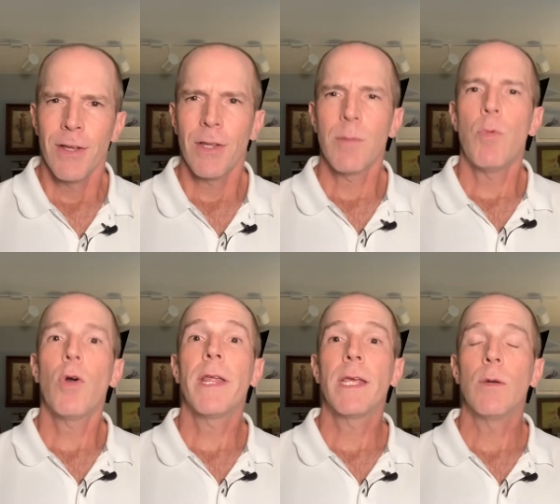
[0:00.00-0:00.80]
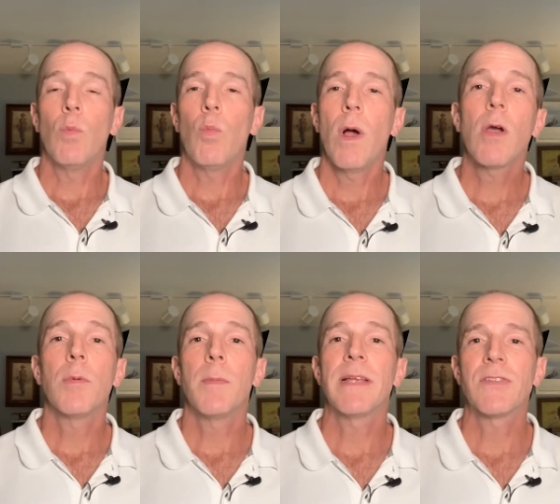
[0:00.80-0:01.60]
Good morning and
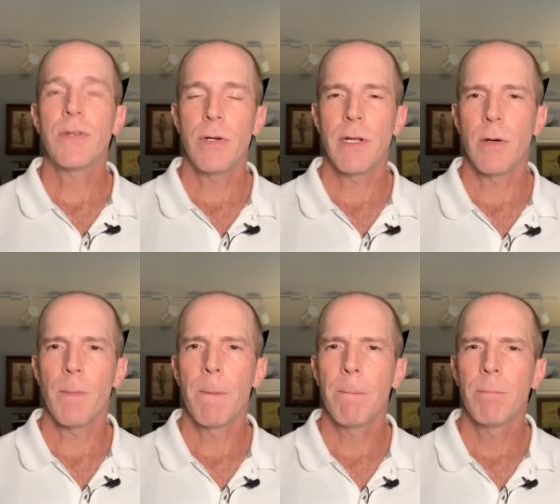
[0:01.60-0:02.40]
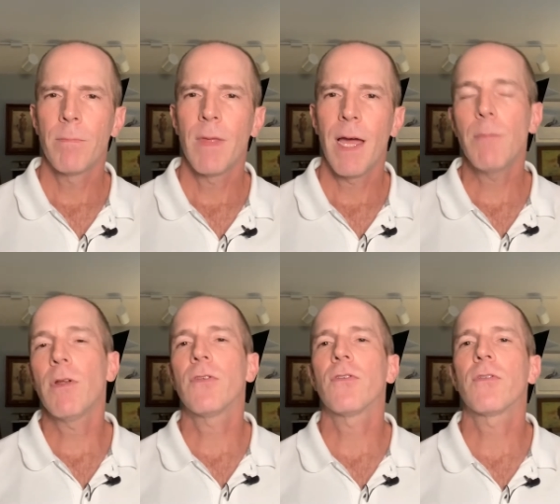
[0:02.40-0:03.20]
welcome to my studio. I'm
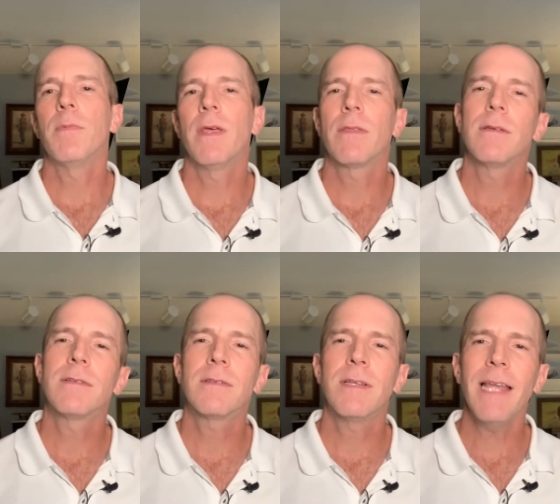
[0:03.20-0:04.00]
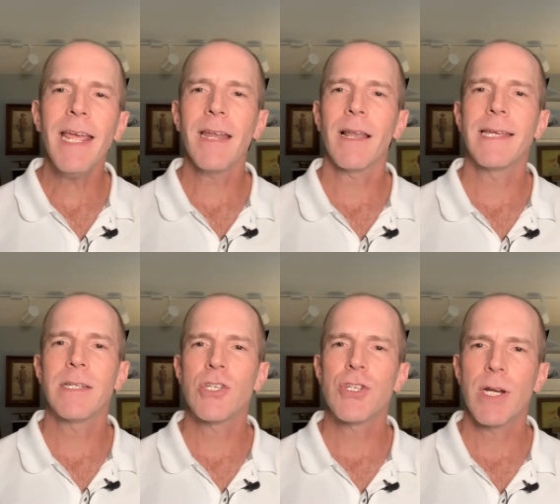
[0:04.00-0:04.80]
Russell Smith and today I'd like
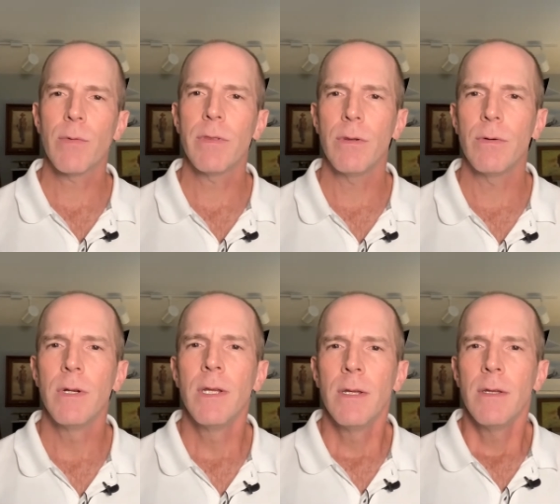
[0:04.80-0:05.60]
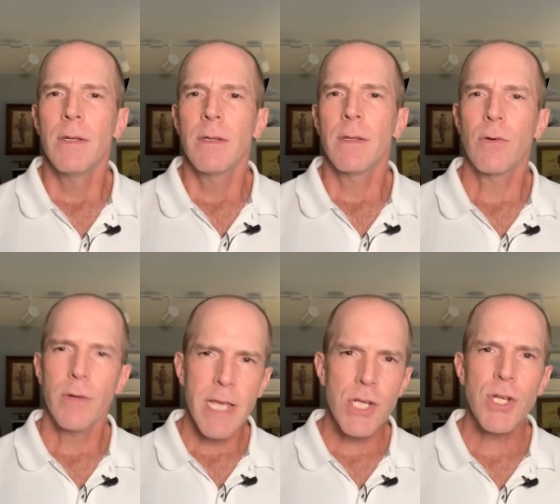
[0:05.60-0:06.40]
to share with you the
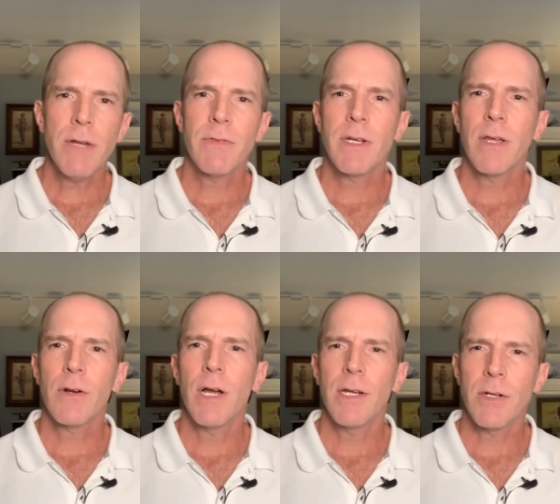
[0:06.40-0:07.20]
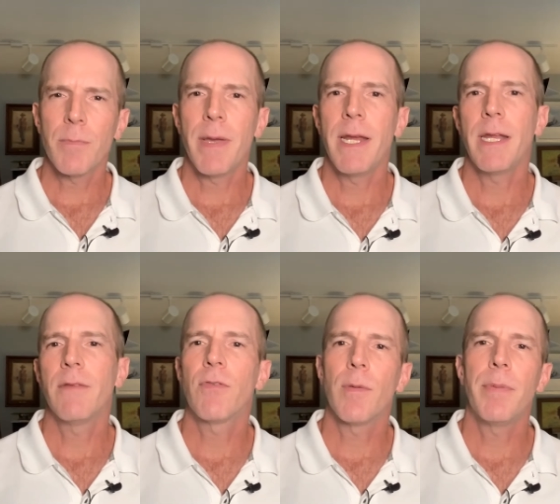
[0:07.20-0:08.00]
creation of another
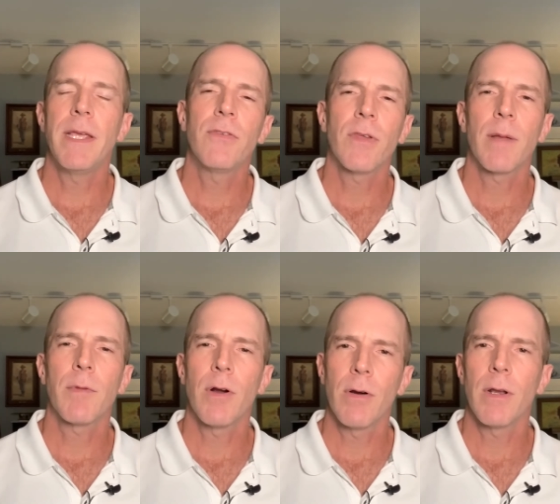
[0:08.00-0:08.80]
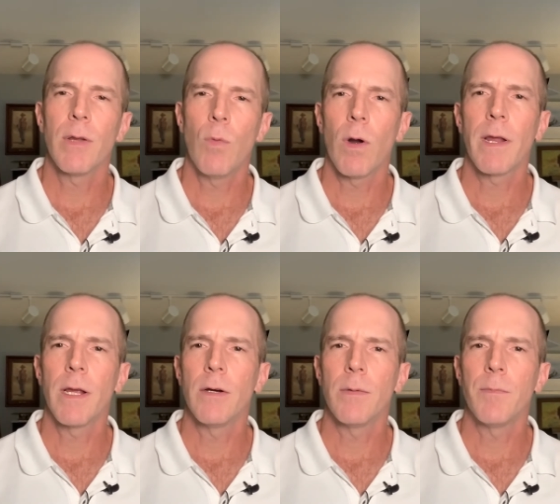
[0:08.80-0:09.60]
underpainting for a piece that I'm currently working on.